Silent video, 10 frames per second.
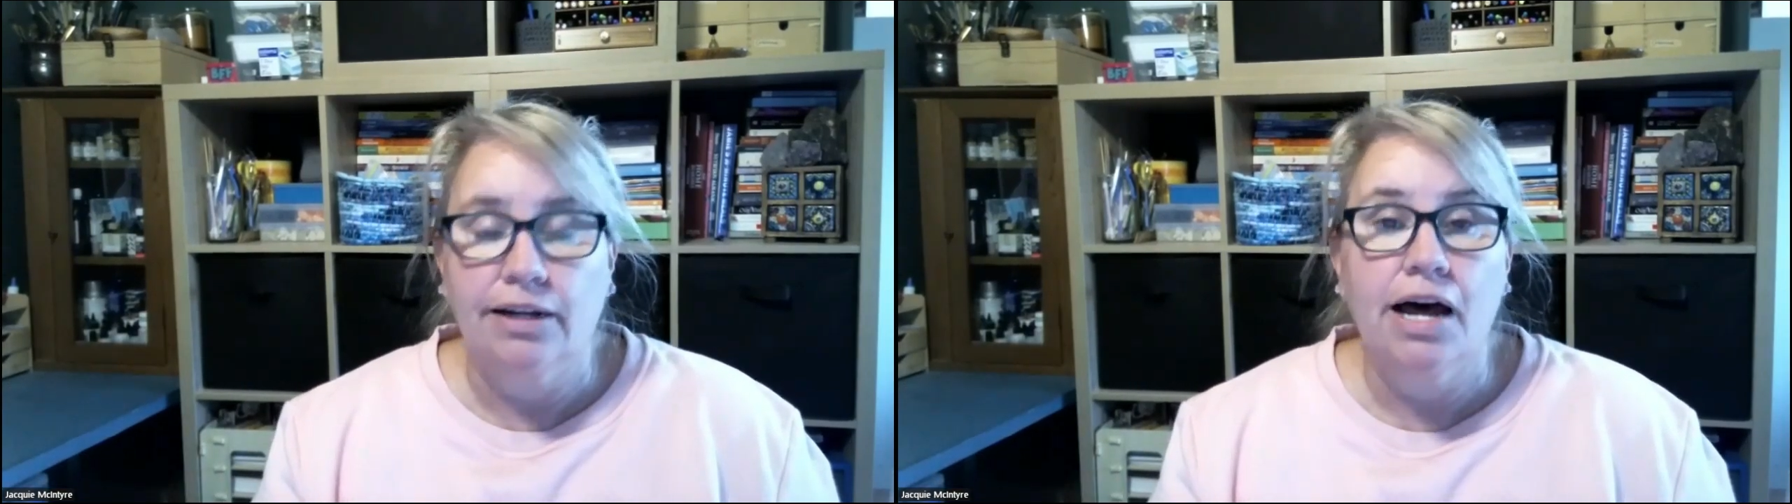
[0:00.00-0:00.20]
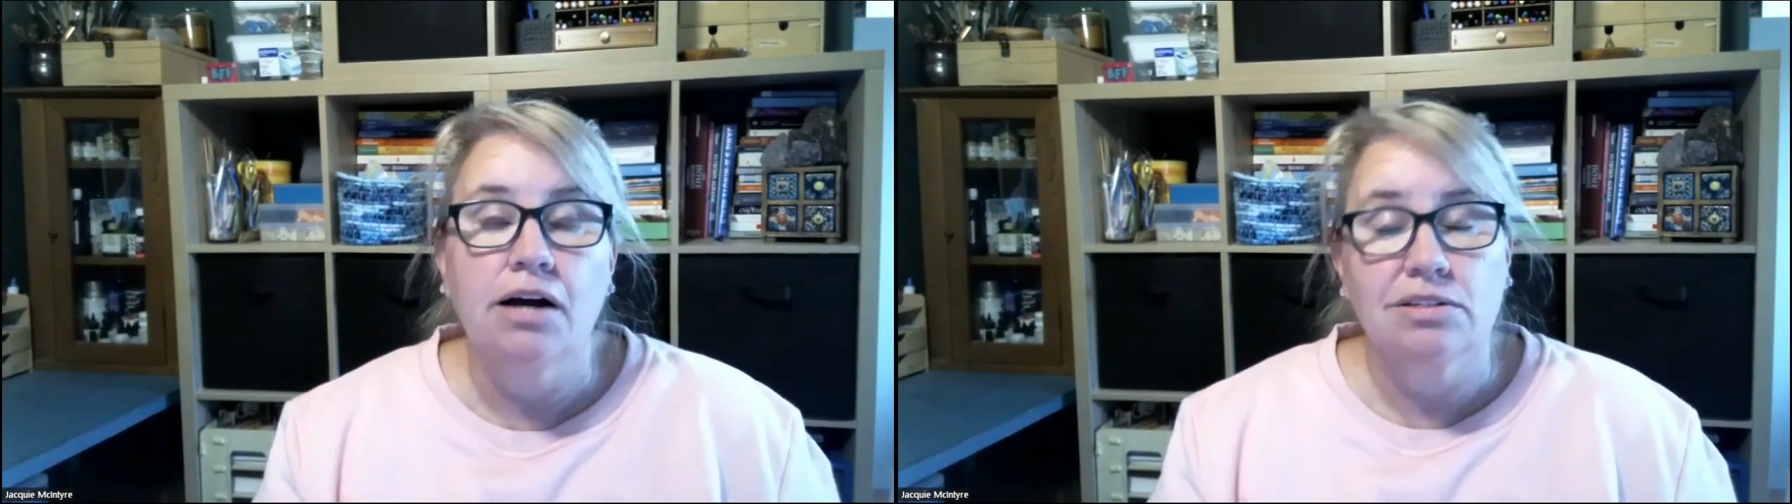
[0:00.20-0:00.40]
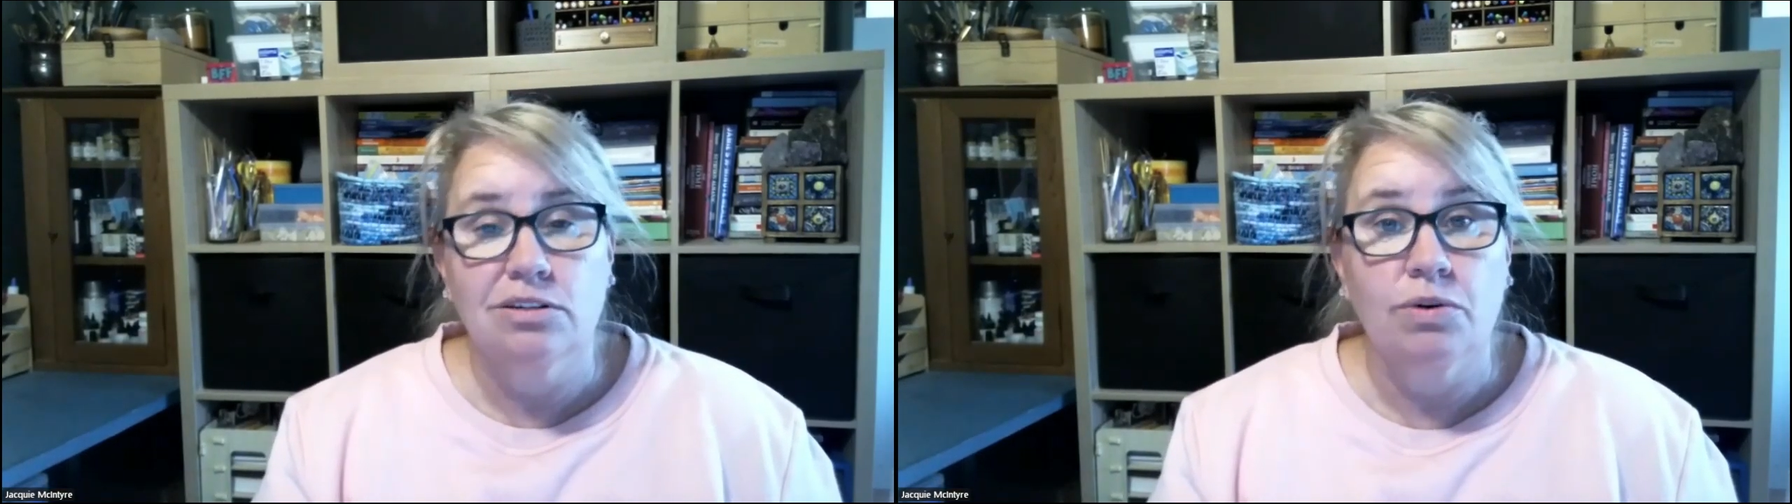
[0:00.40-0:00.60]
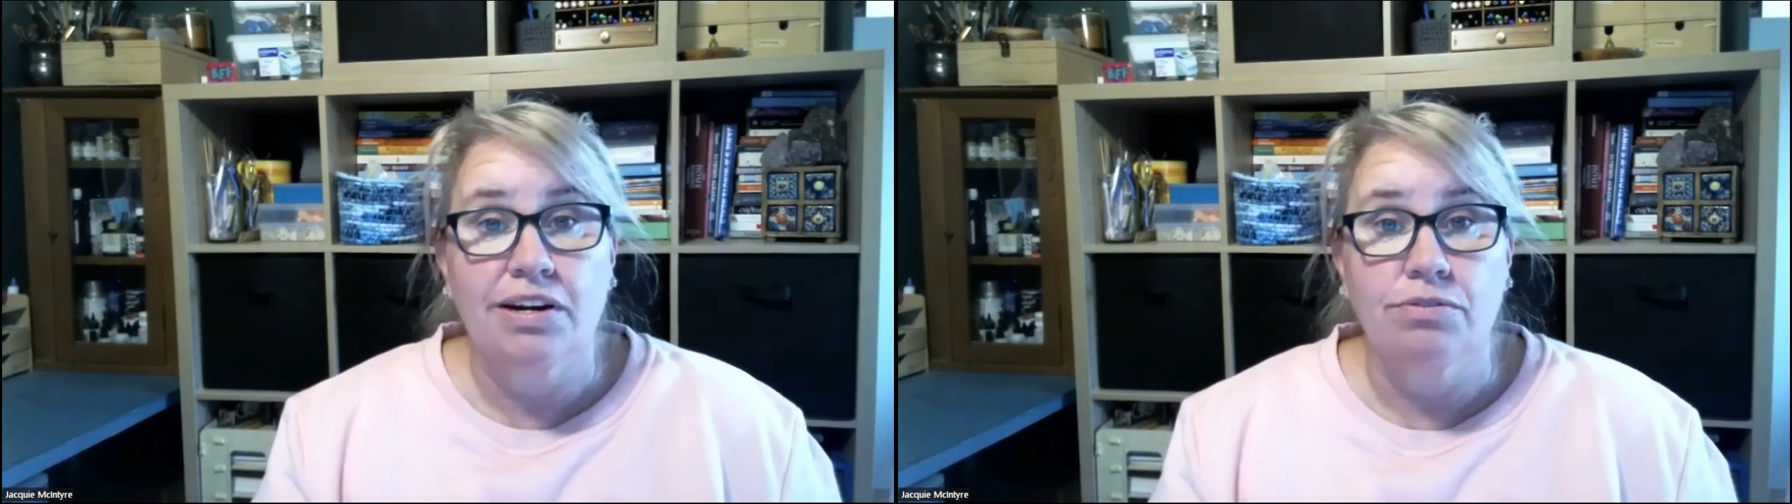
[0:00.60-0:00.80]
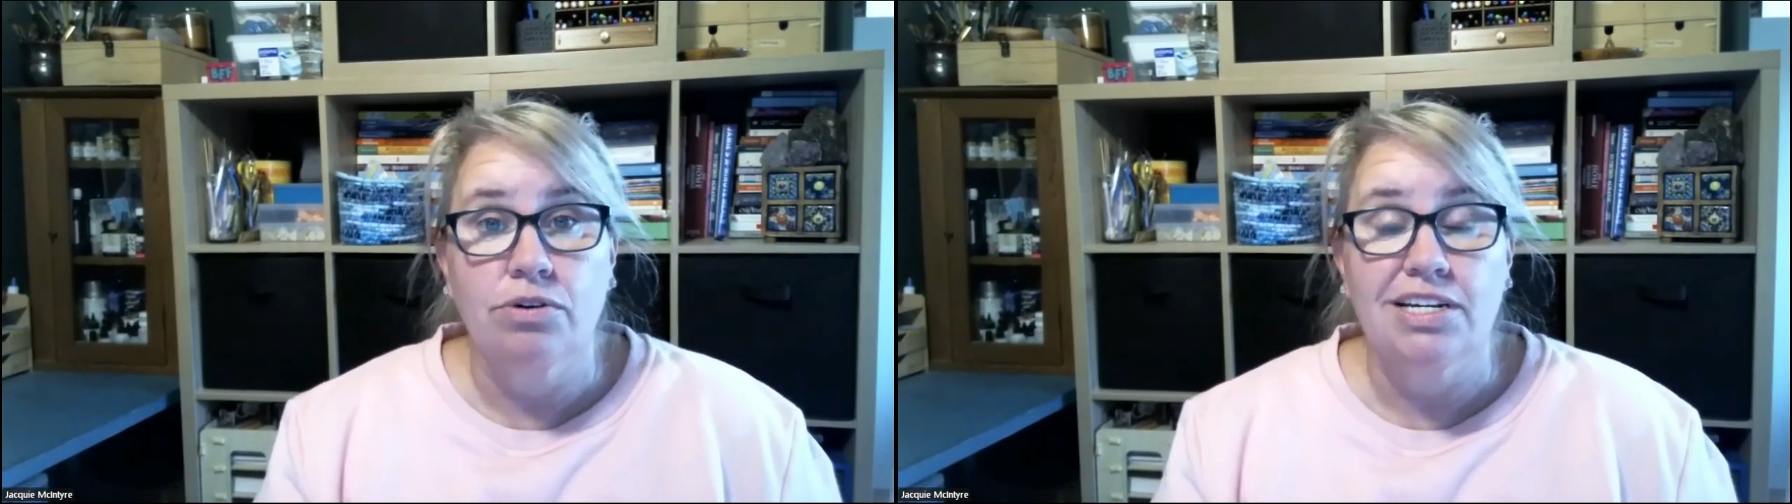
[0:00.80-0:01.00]
lungs or
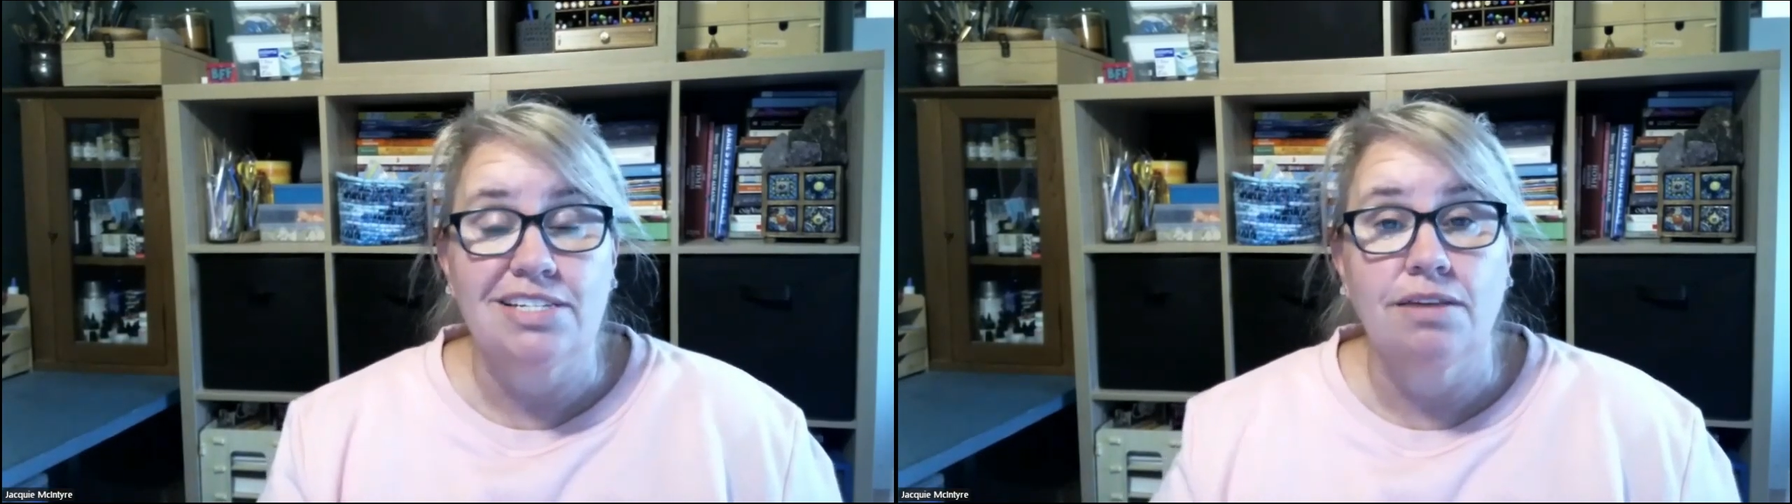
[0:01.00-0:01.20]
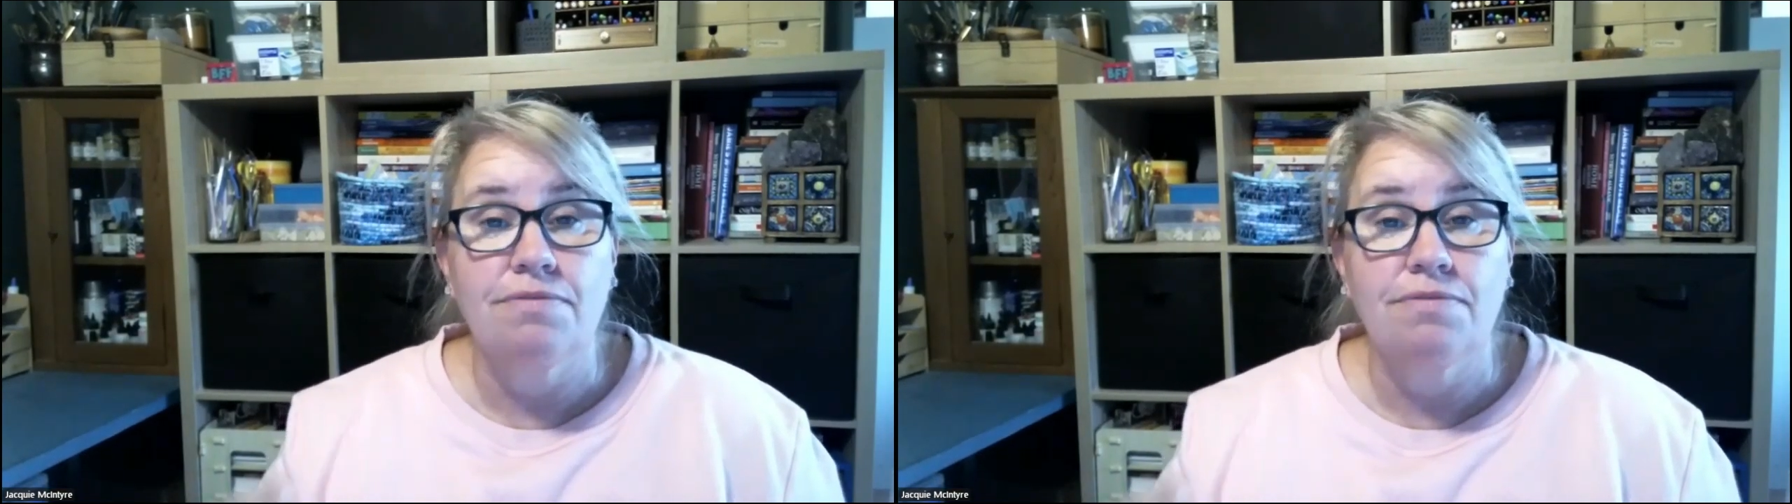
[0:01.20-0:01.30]
whatever it is.